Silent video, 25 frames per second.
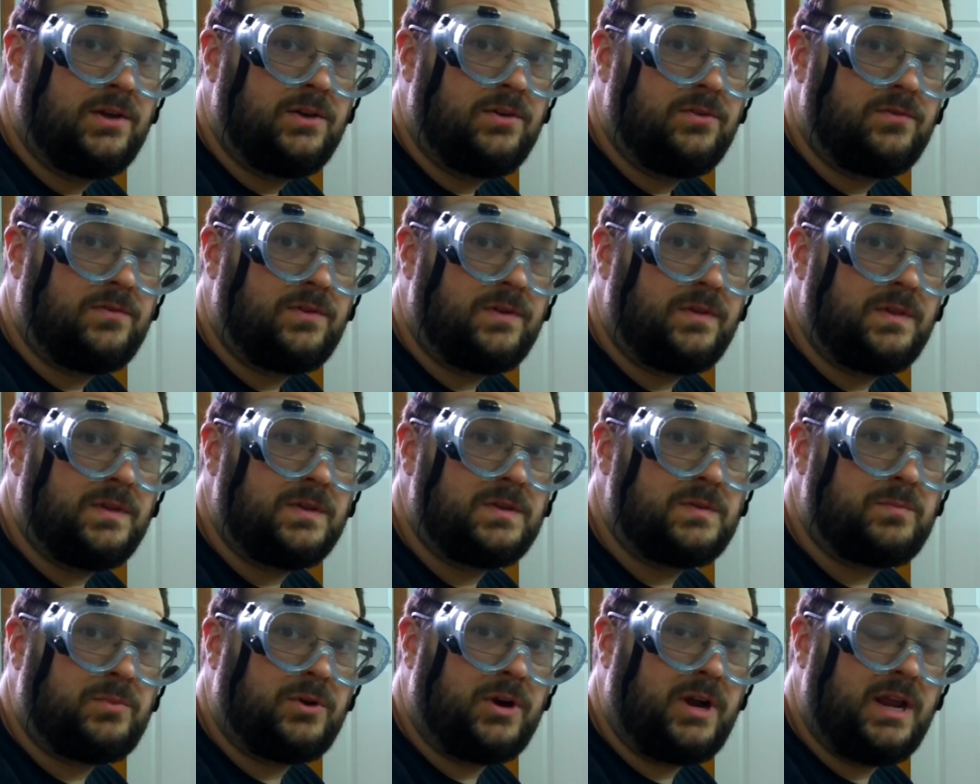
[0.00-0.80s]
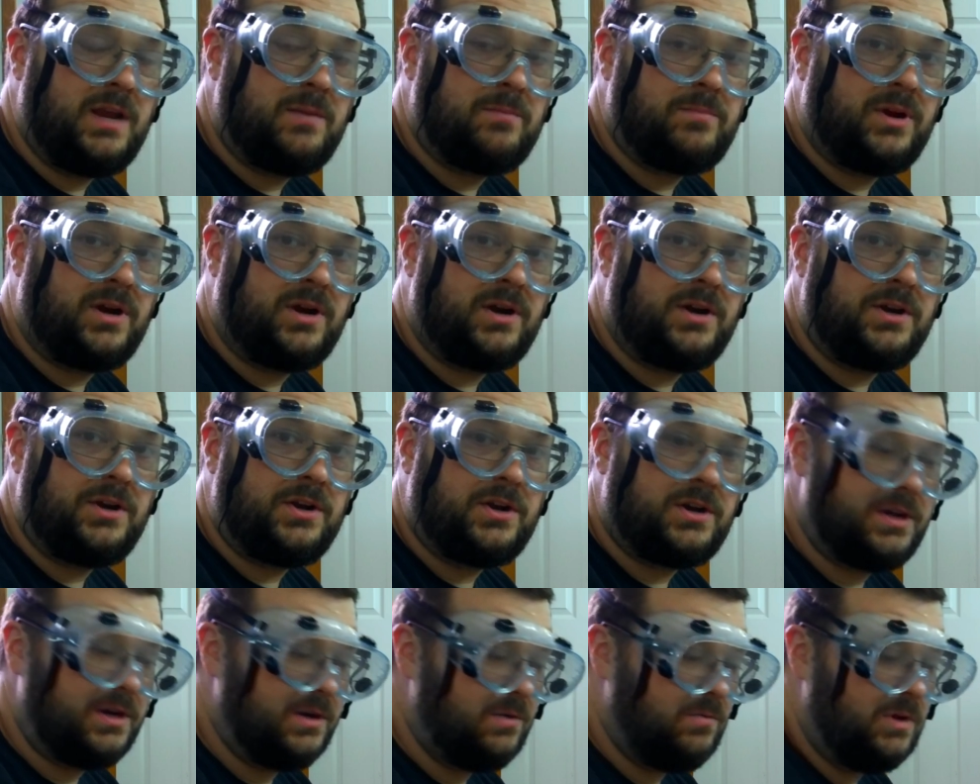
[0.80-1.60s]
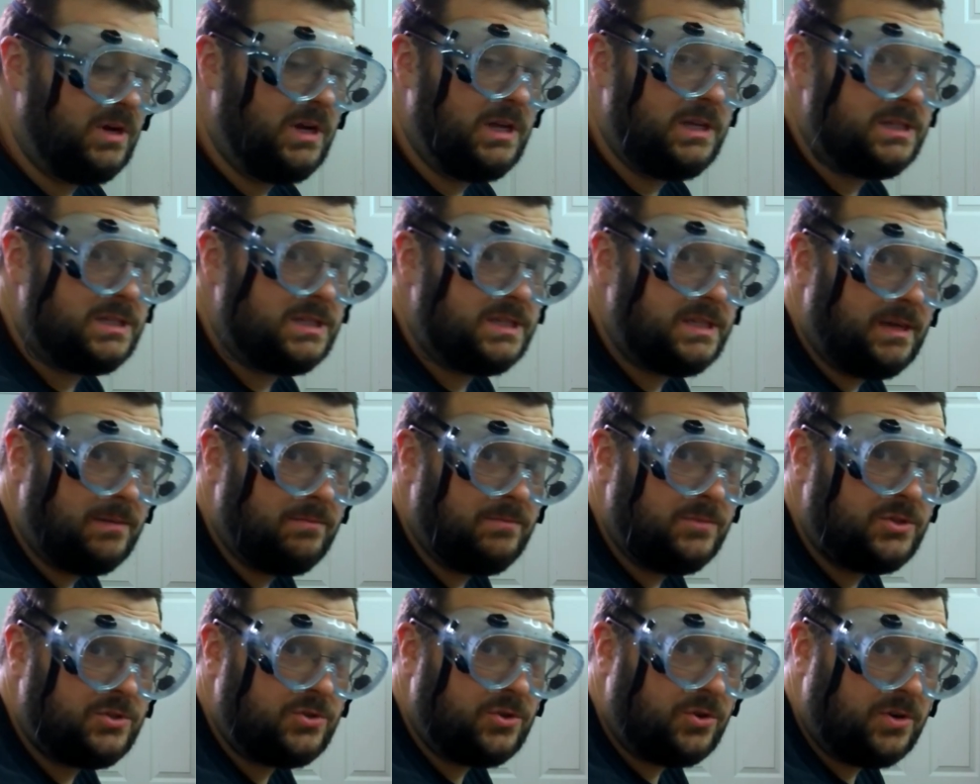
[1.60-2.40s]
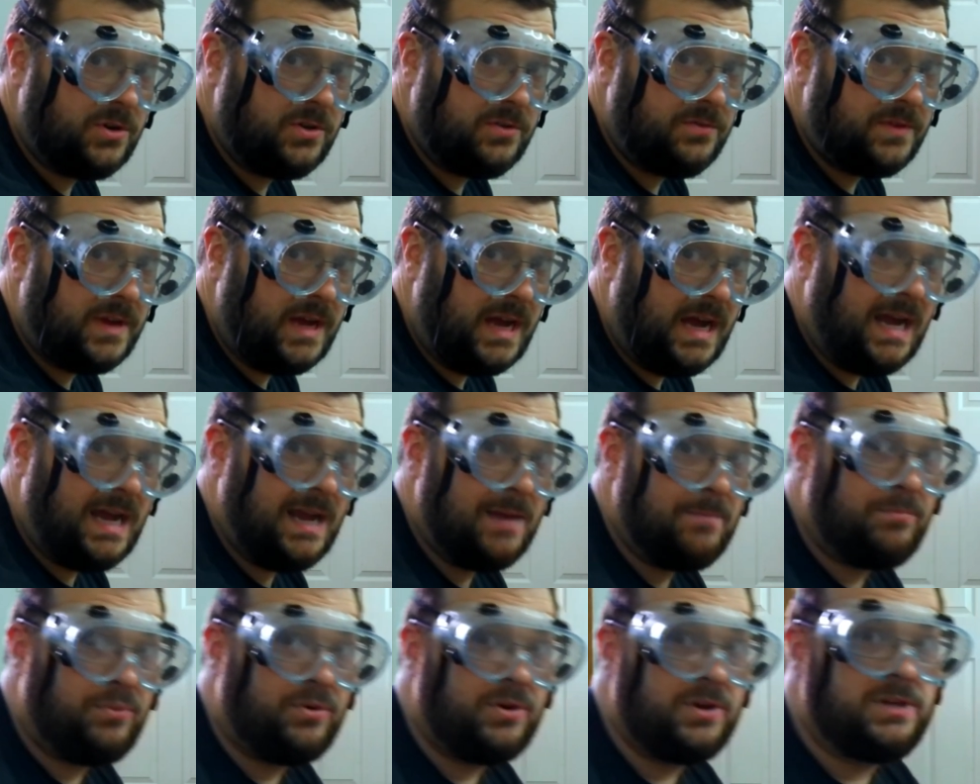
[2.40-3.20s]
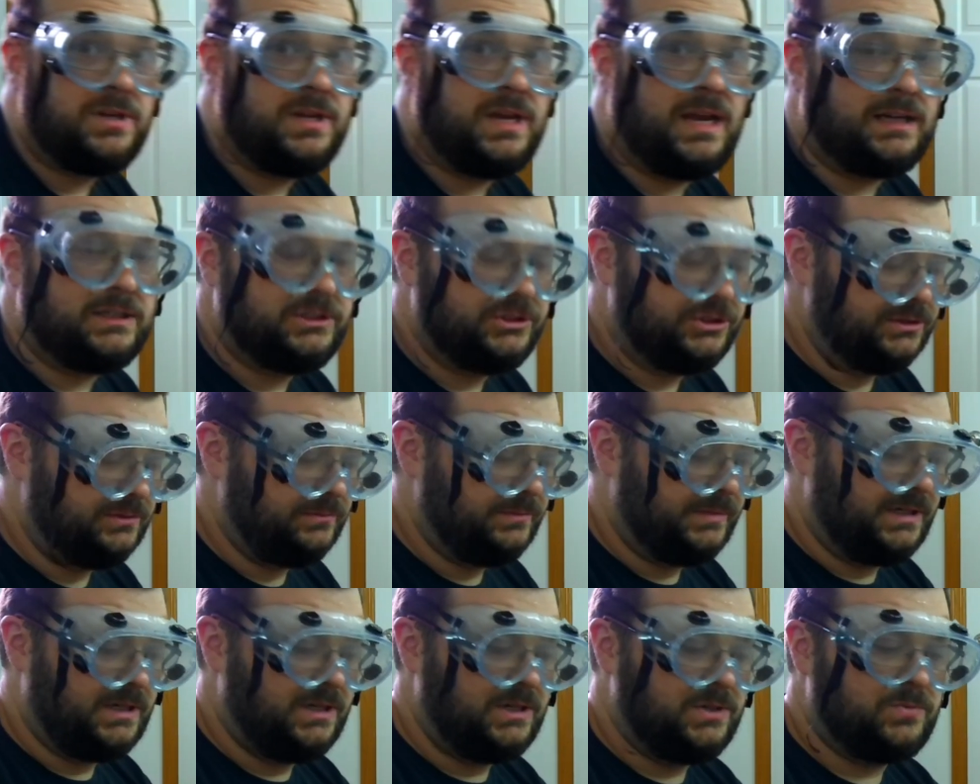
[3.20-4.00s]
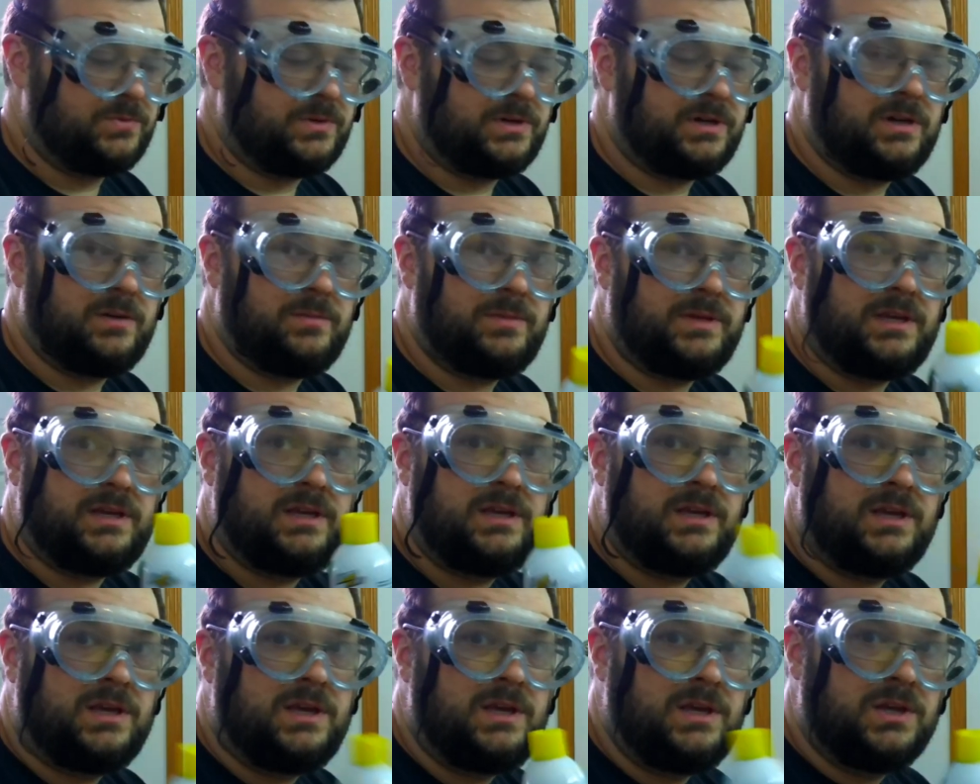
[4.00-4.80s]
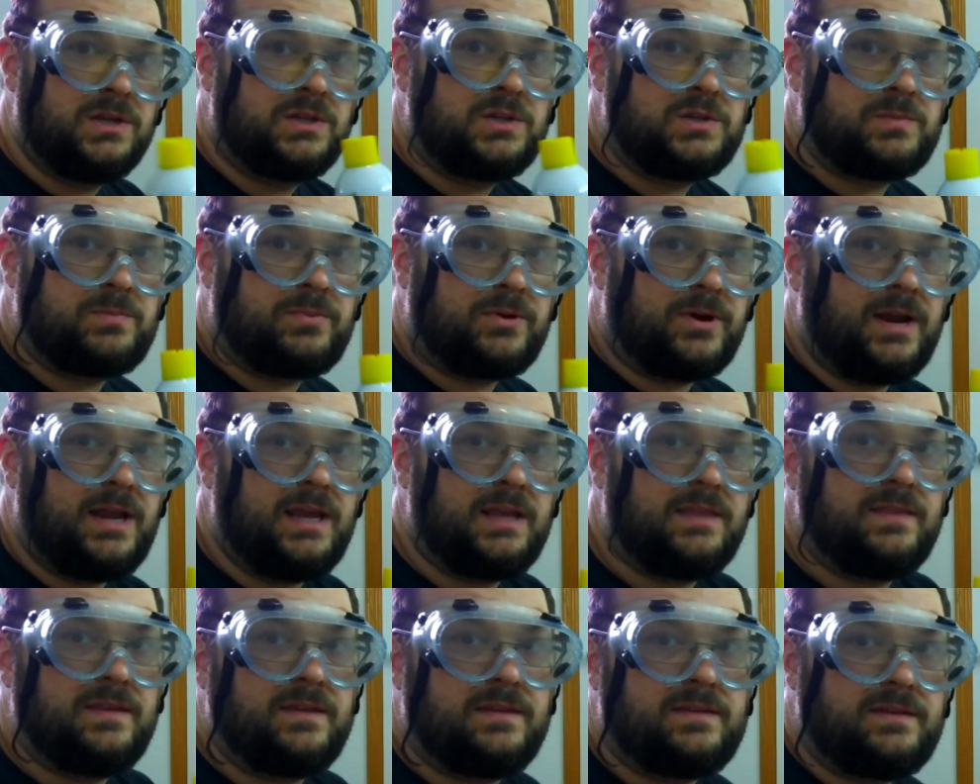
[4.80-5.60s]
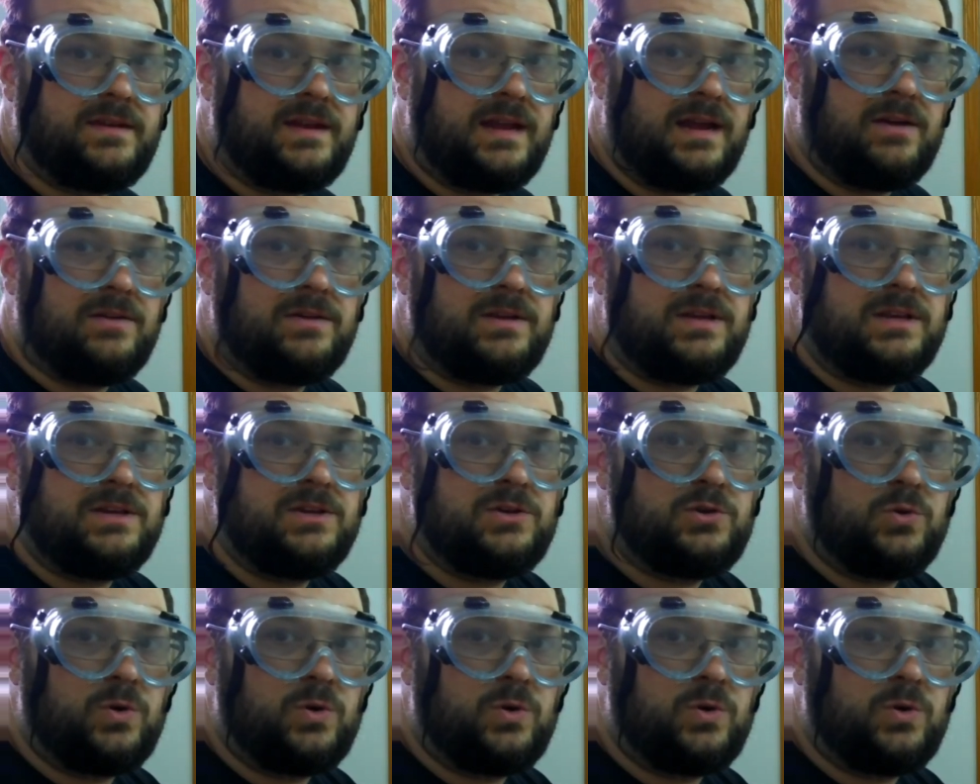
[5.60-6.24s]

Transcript: For the spraying part, you're going to want some sort of eye protection because we're going to be spraying this down into